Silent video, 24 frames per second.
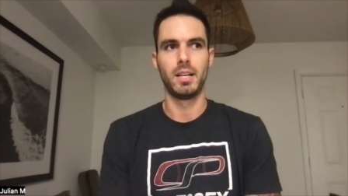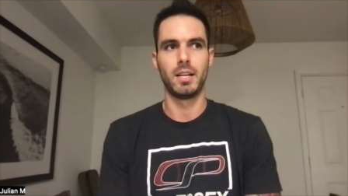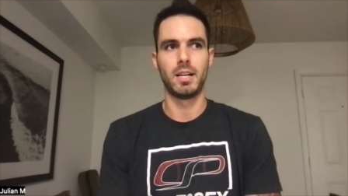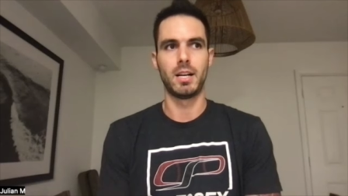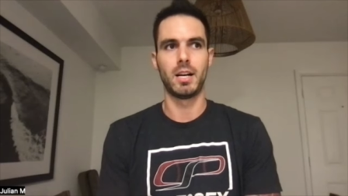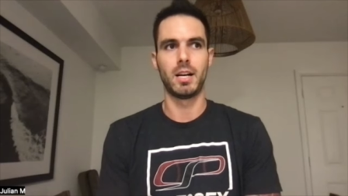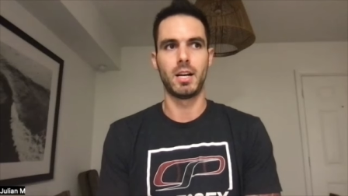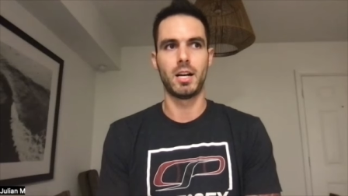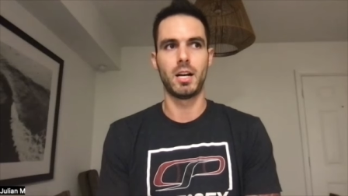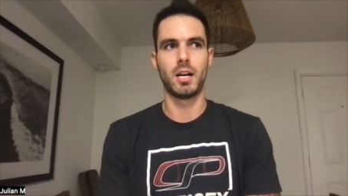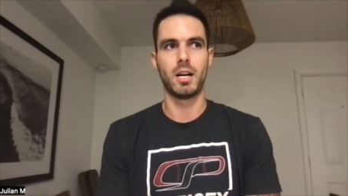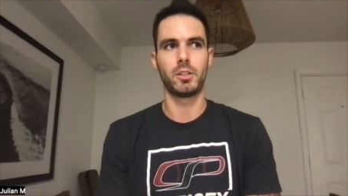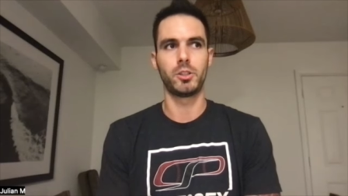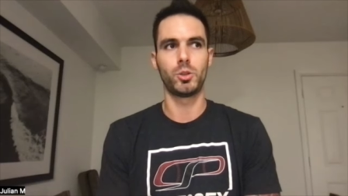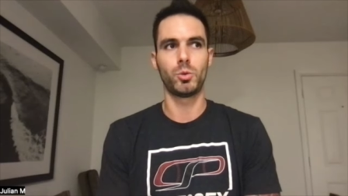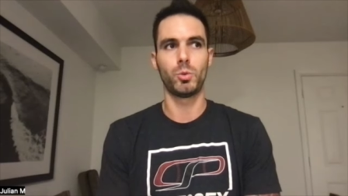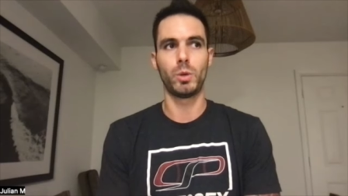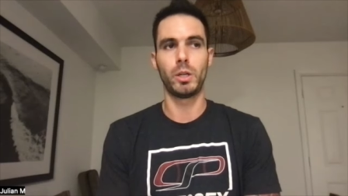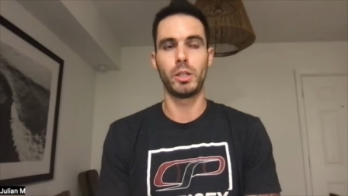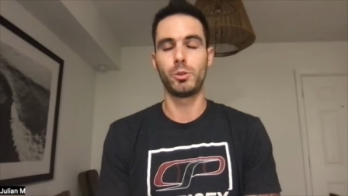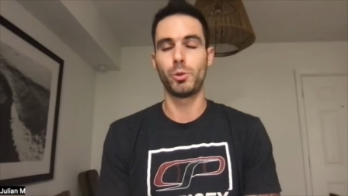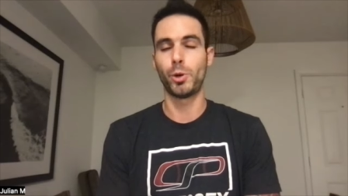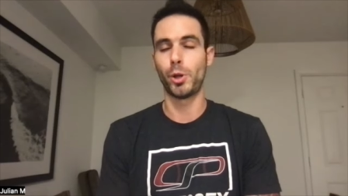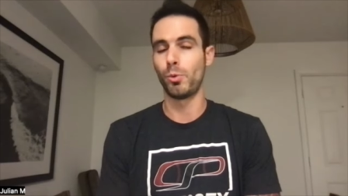Uh,
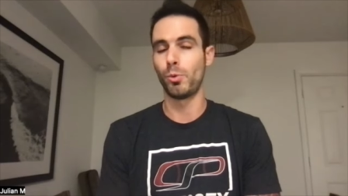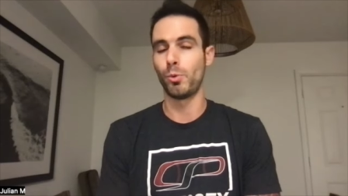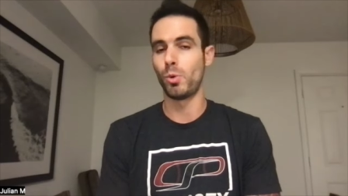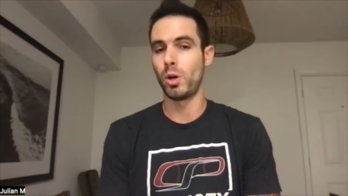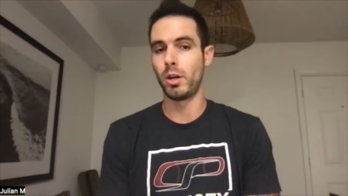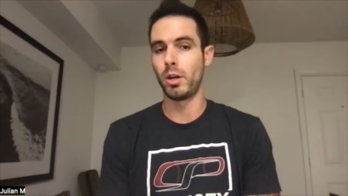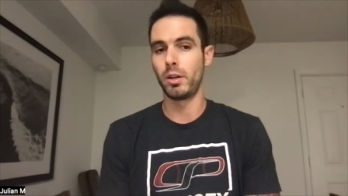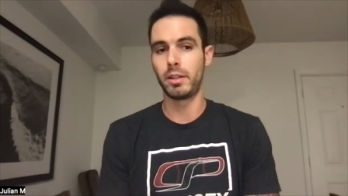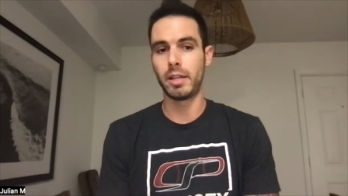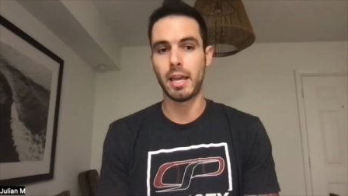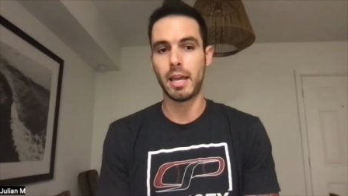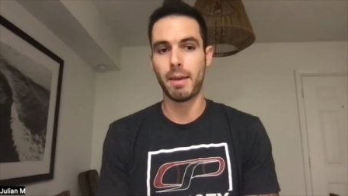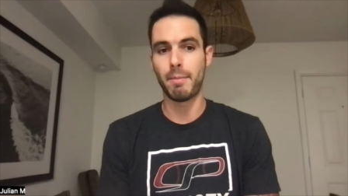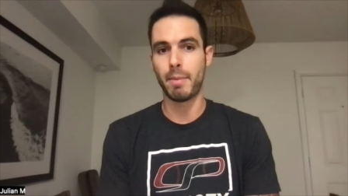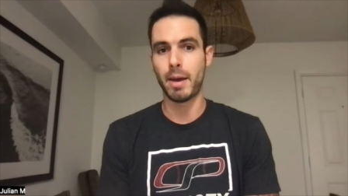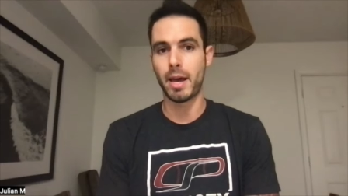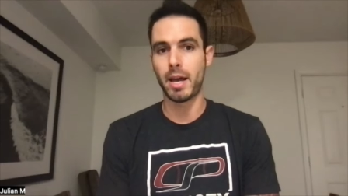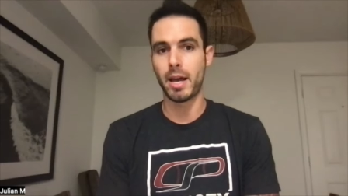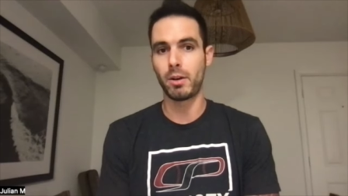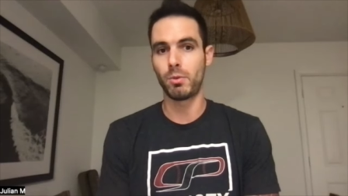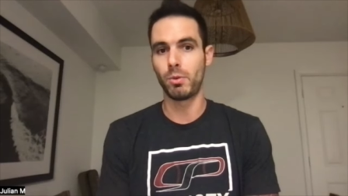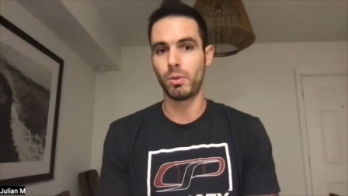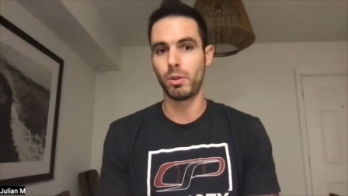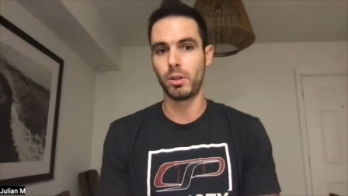2021 came
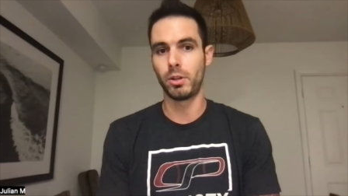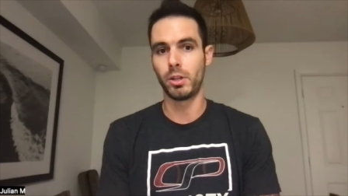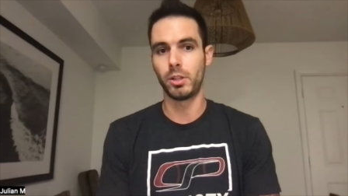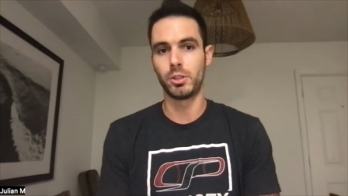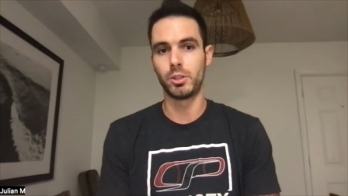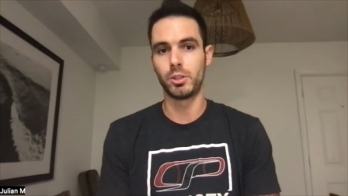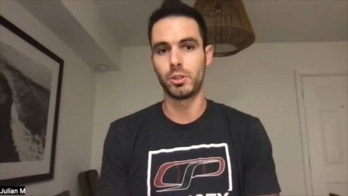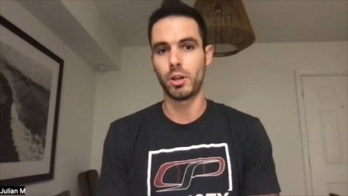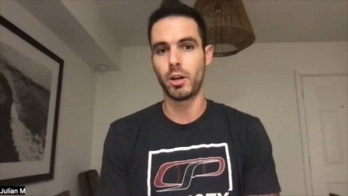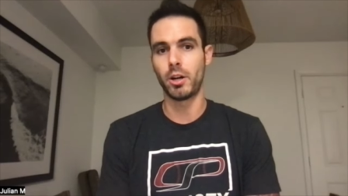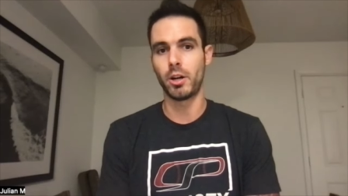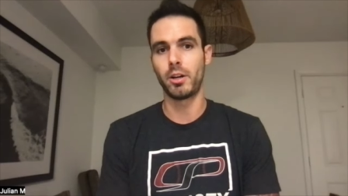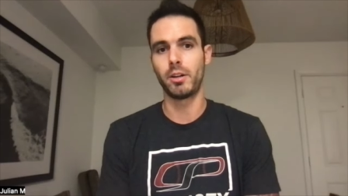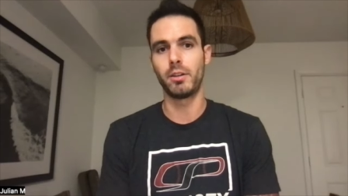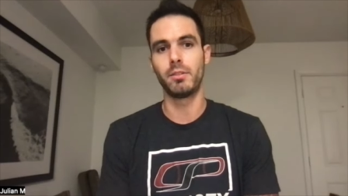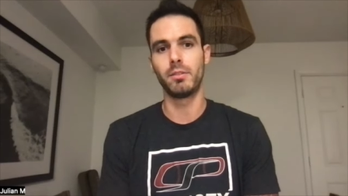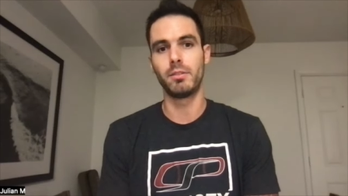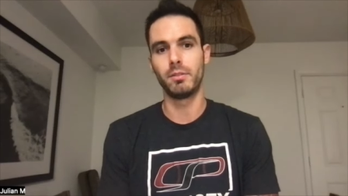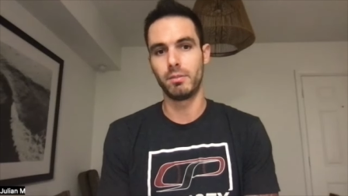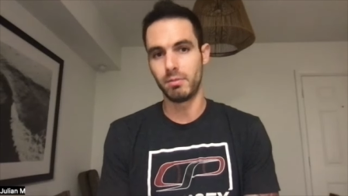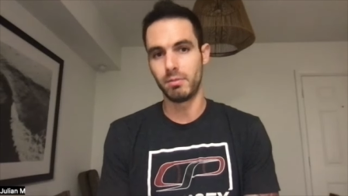back with a good start.